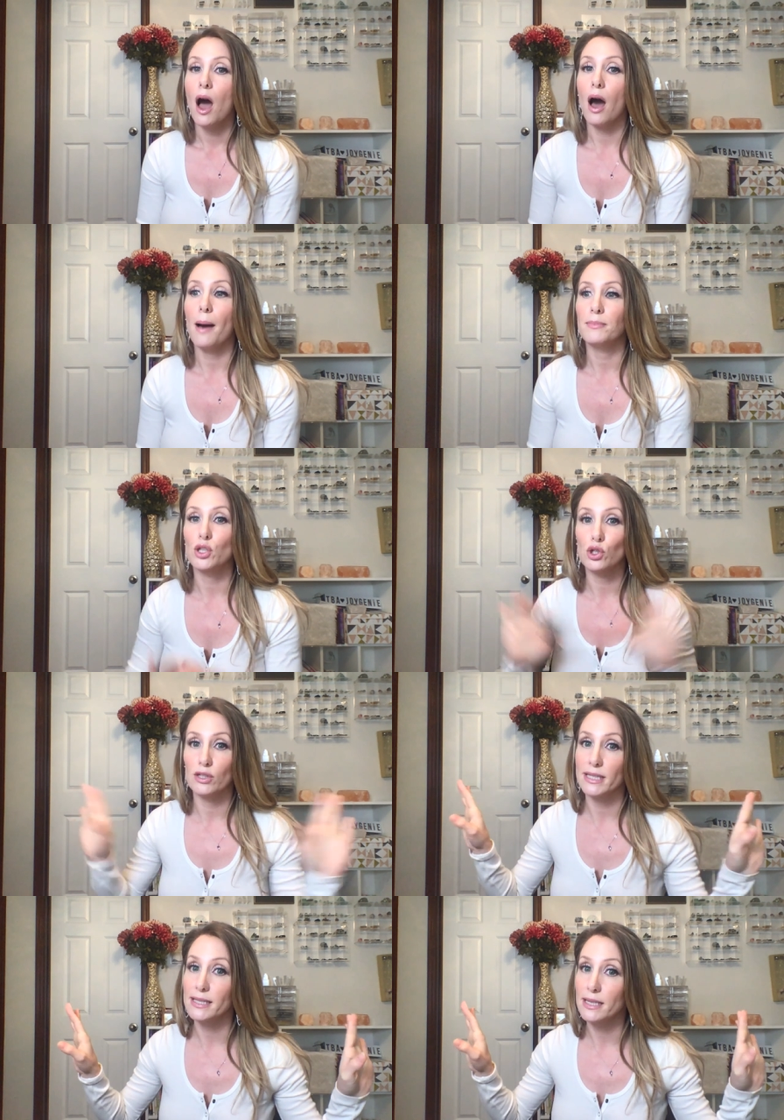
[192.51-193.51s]
um, social
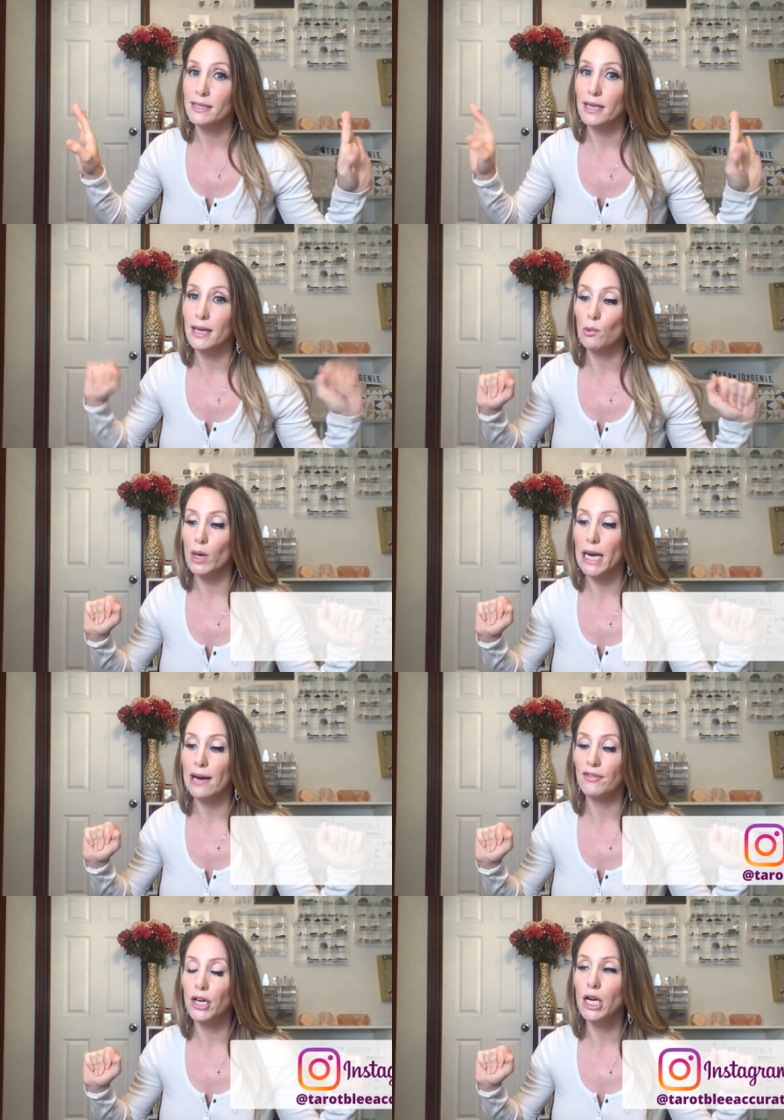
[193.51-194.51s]
distancing and
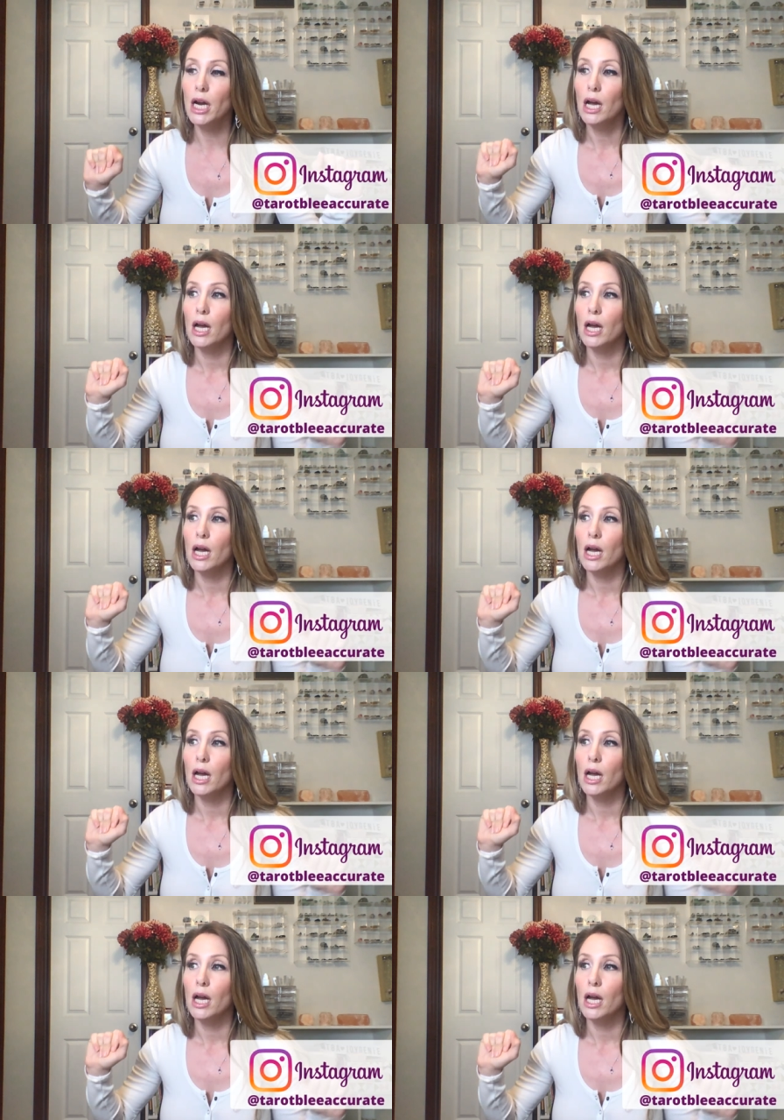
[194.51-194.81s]
whatever